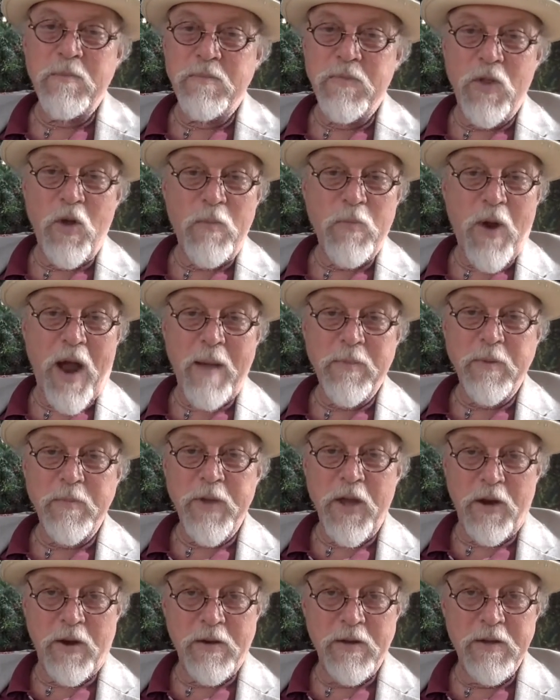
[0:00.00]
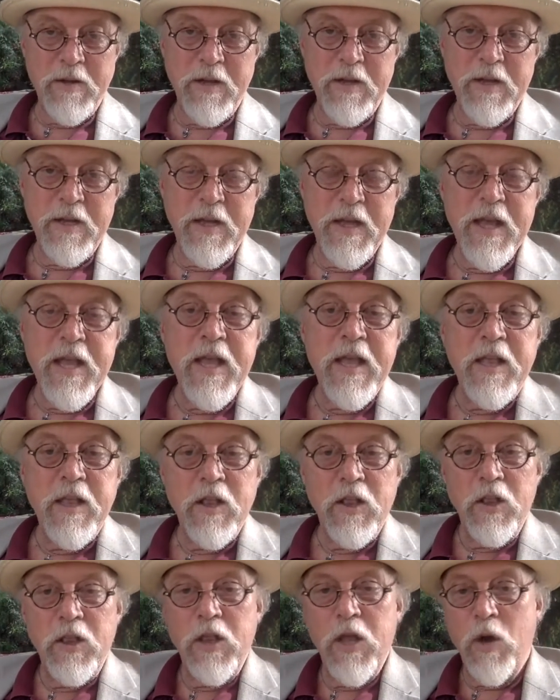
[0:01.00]
No problem here.
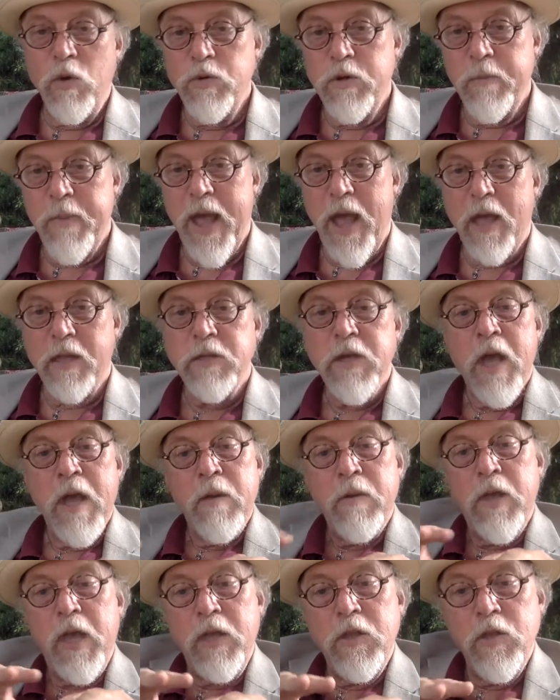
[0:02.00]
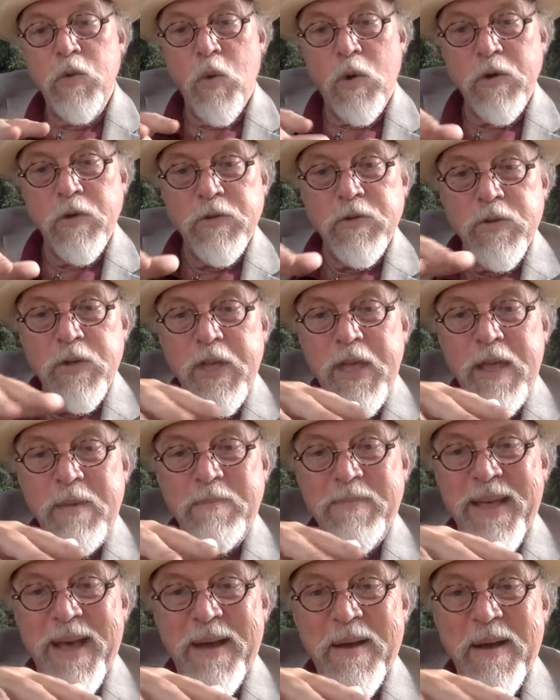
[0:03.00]
Low demand in order to
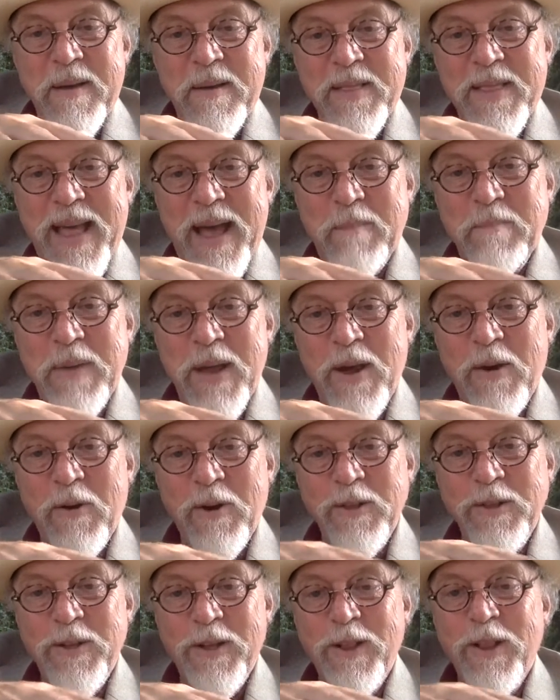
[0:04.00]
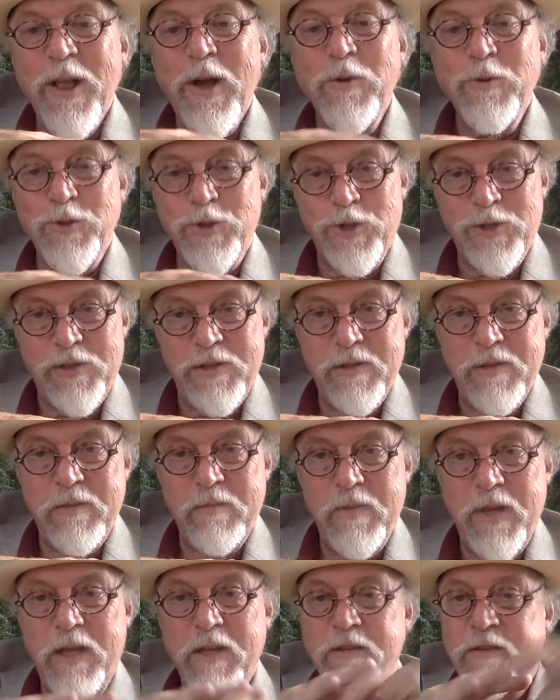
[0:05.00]
keep that parent close.
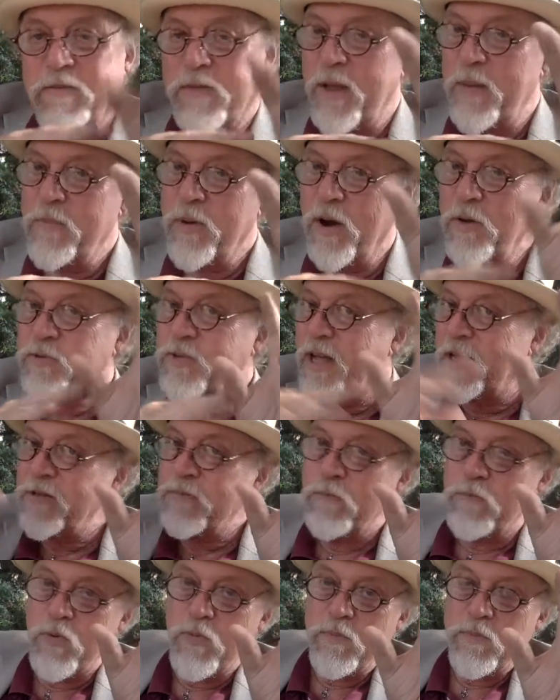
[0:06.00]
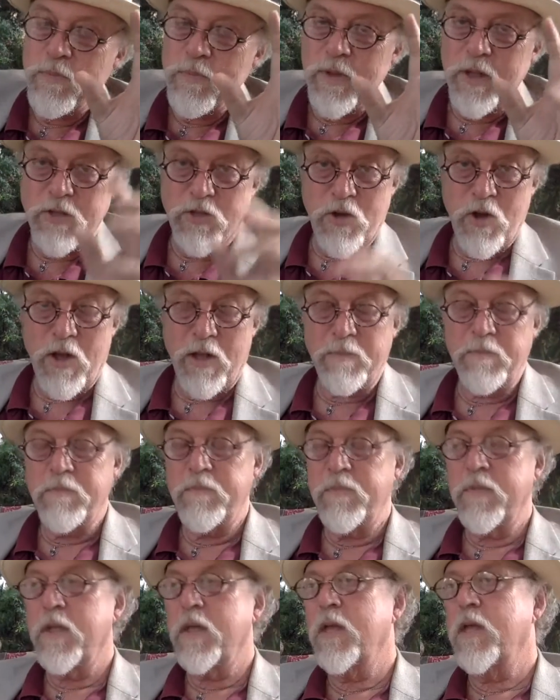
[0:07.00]
Because if they protest, it's gone.
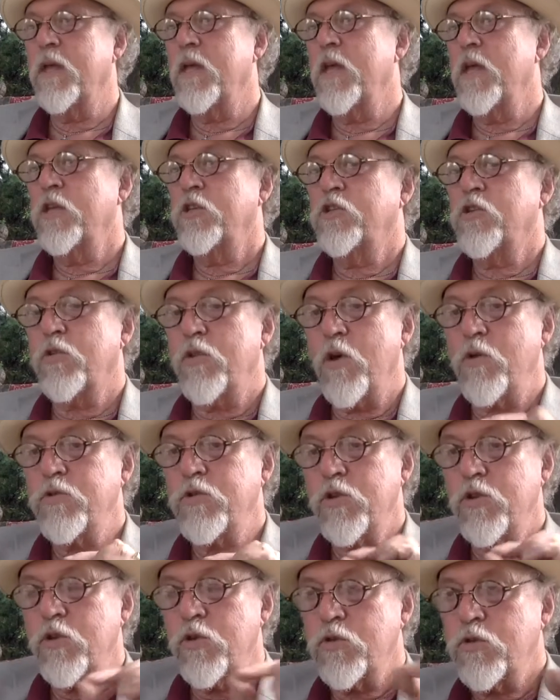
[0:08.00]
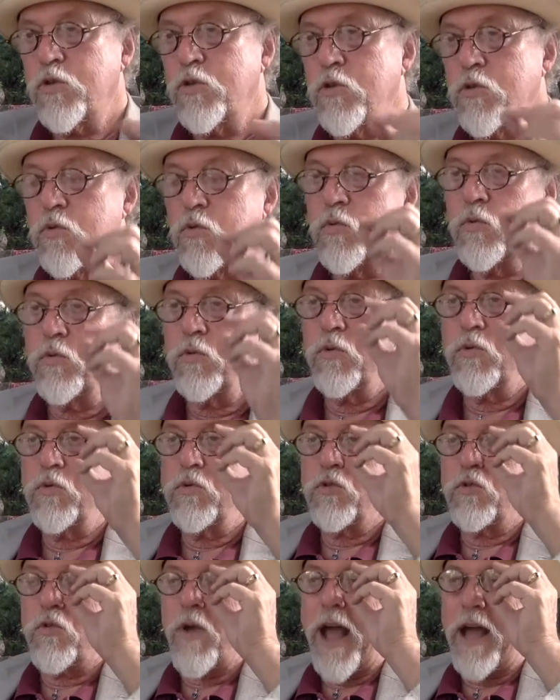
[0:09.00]
So those are your two
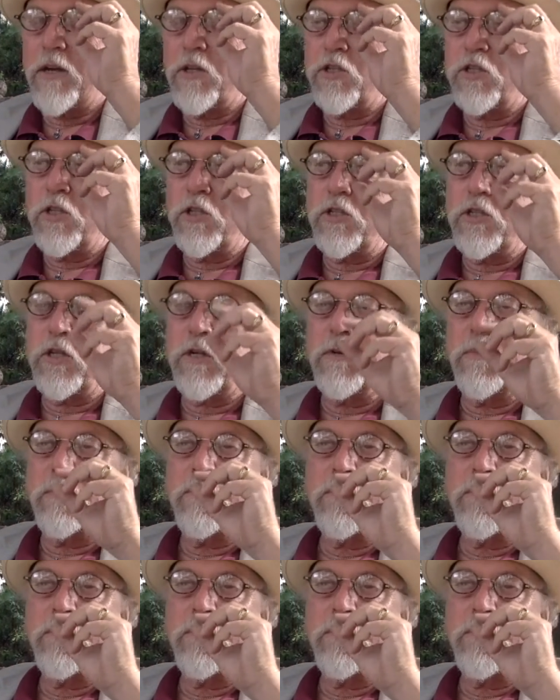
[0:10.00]
strategies here.